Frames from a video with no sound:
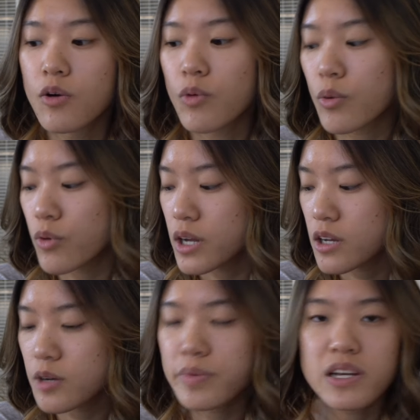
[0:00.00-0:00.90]
When we're
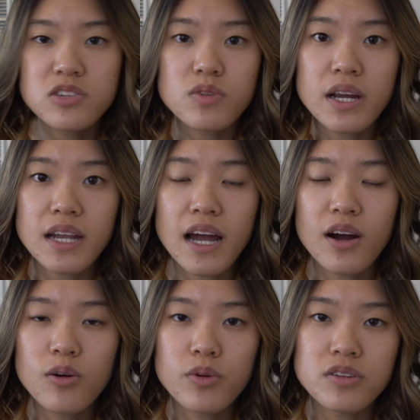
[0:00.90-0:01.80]
in our place right
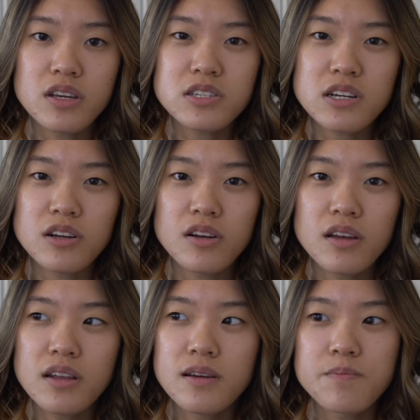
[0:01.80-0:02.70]
now where things are
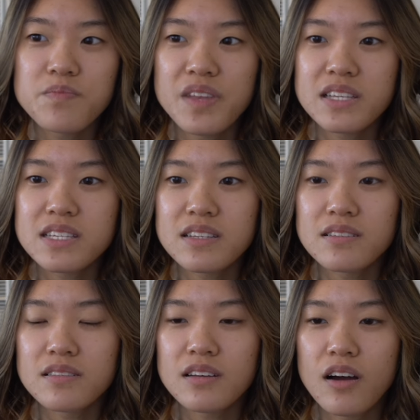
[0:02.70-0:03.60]
good, it's
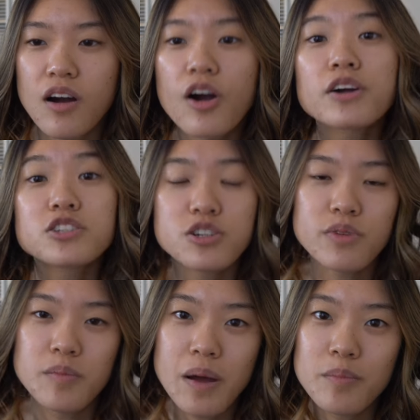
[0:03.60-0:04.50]
hard to
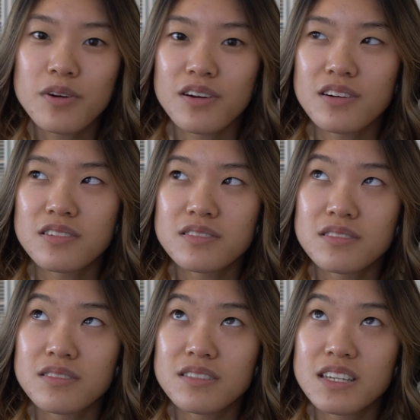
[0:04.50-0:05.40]
remember
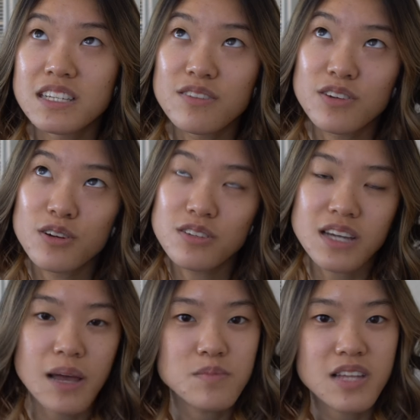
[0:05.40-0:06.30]
the difficult
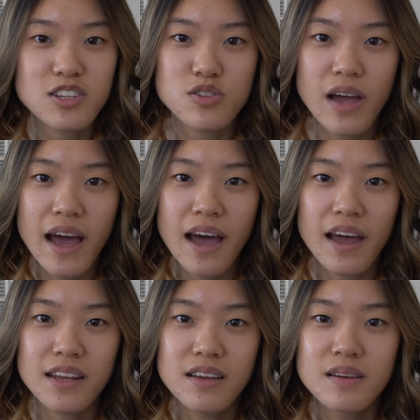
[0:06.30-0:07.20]
times that you
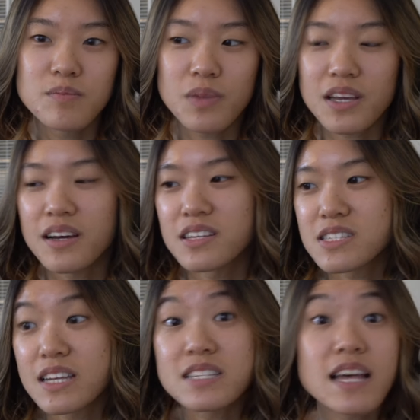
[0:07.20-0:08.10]
had because
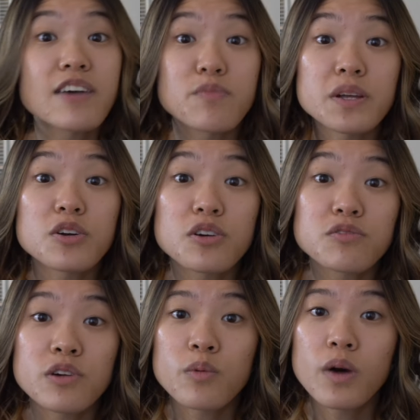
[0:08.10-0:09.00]
things have been good for a